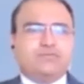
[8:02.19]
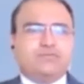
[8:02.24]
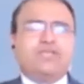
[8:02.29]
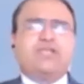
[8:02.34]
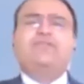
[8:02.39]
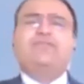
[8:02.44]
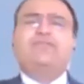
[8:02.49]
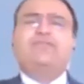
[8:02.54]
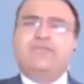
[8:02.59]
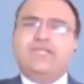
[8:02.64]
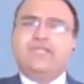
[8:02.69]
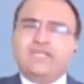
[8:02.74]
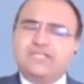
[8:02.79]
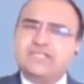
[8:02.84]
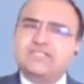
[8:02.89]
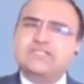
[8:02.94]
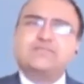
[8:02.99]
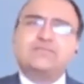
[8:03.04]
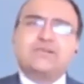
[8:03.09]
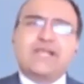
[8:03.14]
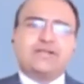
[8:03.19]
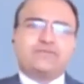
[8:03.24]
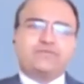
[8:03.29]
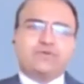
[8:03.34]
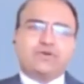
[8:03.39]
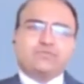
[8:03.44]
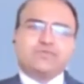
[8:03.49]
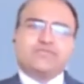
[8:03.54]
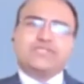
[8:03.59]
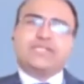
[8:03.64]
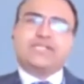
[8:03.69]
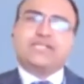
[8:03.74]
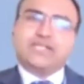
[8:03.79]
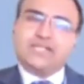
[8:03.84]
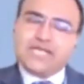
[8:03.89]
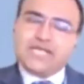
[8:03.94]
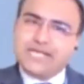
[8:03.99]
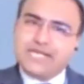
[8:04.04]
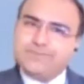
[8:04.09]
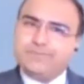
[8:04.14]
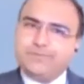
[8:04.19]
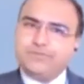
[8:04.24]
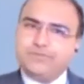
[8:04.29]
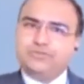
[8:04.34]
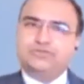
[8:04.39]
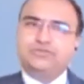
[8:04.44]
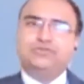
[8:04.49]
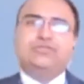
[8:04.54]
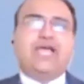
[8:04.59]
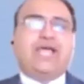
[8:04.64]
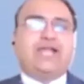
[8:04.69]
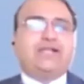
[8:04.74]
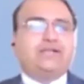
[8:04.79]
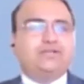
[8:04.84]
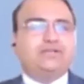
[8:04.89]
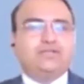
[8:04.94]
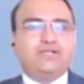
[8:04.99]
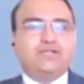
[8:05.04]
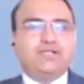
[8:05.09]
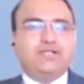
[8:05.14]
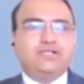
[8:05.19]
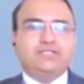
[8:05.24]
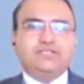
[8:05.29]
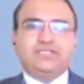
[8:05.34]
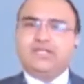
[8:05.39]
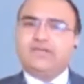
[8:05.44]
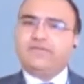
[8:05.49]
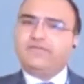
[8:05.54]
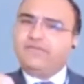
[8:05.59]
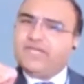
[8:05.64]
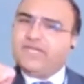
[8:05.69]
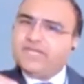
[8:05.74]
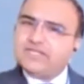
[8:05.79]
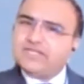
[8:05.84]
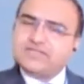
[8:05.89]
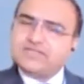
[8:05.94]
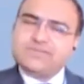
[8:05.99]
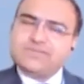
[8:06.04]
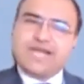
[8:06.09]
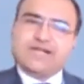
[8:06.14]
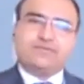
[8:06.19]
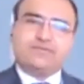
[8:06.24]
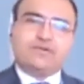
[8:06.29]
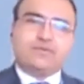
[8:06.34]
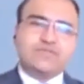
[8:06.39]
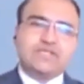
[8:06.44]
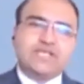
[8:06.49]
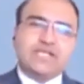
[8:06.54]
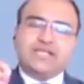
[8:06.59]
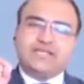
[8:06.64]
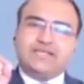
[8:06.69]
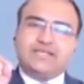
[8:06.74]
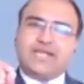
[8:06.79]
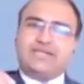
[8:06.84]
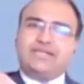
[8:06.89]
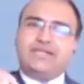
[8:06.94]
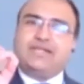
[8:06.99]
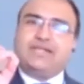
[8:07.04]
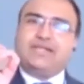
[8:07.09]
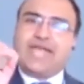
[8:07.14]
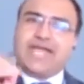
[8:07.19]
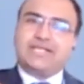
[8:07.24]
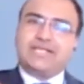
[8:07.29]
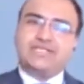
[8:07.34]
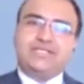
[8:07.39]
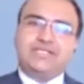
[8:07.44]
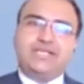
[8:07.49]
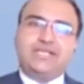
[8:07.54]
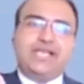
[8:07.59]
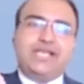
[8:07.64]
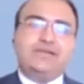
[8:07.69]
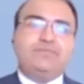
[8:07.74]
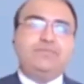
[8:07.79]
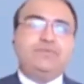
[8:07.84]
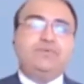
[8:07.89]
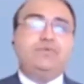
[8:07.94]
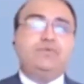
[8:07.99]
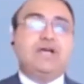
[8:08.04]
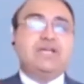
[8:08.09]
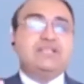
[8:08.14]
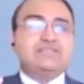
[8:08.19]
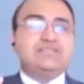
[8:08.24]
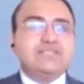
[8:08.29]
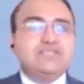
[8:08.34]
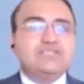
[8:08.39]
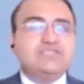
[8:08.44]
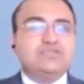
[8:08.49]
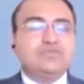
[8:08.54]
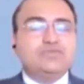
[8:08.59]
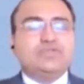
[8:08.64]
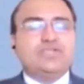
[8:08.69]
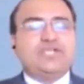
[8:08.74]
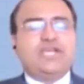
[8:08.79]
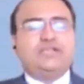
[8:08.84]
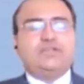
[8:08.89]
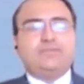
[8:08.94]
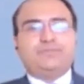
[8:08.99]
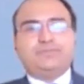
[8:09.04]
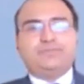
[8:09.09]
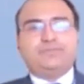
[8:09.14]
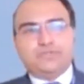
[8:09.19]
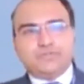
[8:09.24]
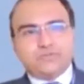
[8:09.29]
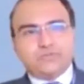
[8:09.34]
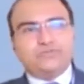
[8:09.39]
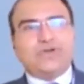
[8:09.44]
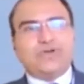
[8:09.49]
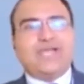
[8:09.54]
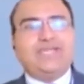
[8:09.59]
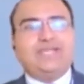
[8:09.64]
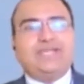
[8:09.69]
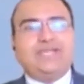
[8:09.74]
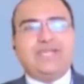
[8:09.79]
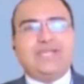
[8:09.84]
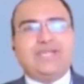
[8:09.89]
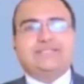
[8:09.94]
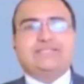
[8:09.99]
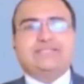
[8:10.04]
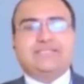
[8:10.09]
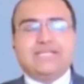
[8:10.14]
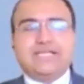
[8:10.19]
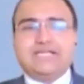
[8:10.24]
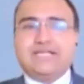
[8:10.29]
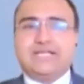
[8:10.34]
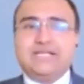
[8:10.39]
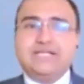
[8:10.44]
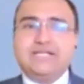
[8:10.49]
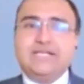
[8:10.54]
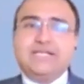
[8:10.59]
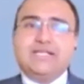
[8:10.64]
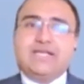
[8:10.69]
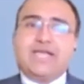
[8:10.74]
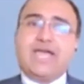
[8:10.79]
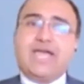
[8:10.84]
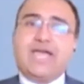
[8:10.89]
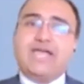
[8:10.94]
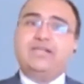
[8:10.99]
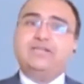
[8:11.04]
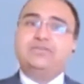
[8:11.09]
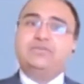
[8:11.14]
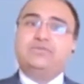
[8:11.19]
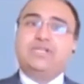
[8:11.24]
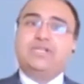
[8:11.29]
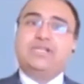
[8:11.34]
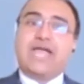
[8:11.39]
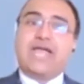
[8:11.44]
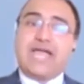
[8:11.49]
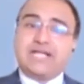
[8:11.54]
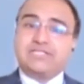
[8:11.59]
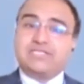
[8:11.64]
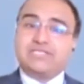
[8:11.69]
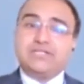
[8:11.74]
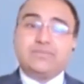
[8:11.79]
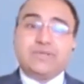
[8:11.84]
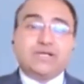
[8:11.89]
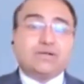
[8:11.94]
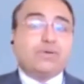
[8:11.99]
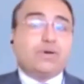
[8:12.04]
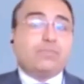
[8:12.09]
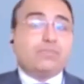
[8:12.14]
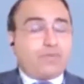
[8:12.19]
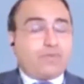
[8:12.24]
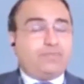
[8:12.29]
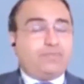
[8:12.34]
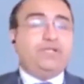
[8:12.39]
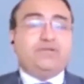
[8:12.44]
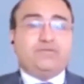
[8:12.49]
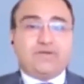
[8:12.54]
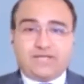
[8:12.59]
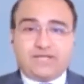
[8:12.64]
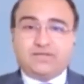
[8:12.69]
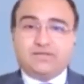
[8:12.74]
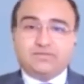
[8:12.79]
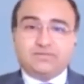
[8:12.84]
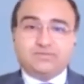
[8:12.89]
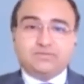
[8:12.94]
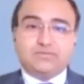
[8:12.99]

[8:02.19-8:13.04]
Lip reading: There are various platforms that can help you do that. There are various platforms that can actually help you, assist you, create a profile as a gigger, and you can actually become a popular one.